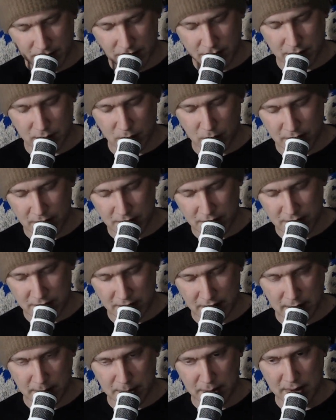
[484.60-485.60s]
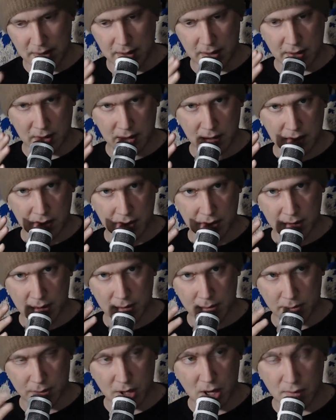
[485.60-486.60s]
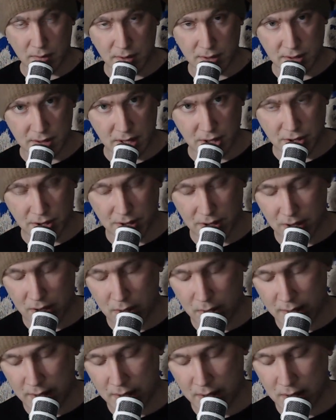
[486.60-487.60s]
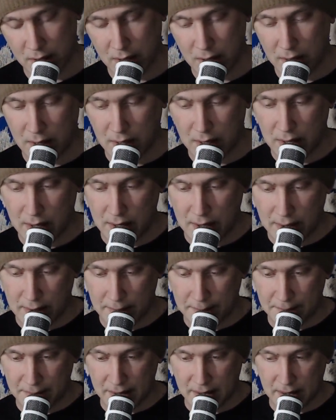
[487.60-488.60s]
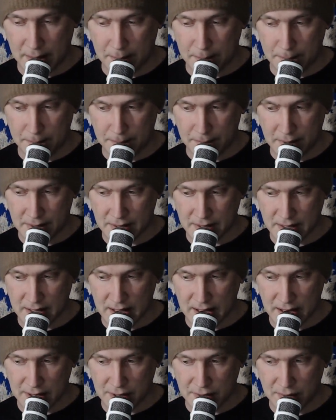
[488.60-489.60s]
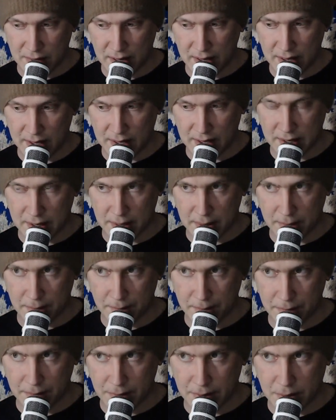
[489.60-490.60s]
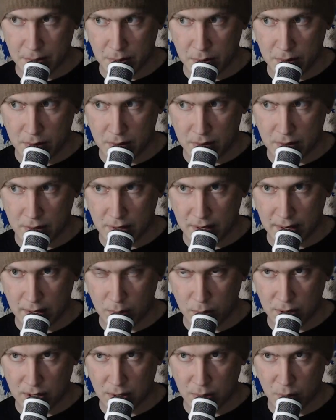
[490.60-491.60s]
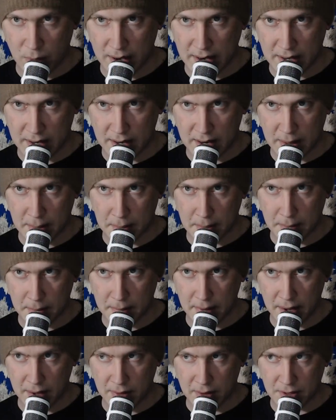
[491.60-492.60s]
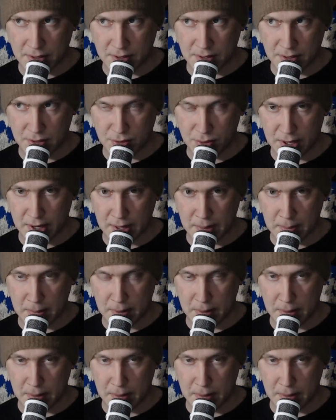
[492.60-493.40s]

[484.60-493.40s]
for words and keep the conversation going. It's kind of like like when you wake up and there's a dream,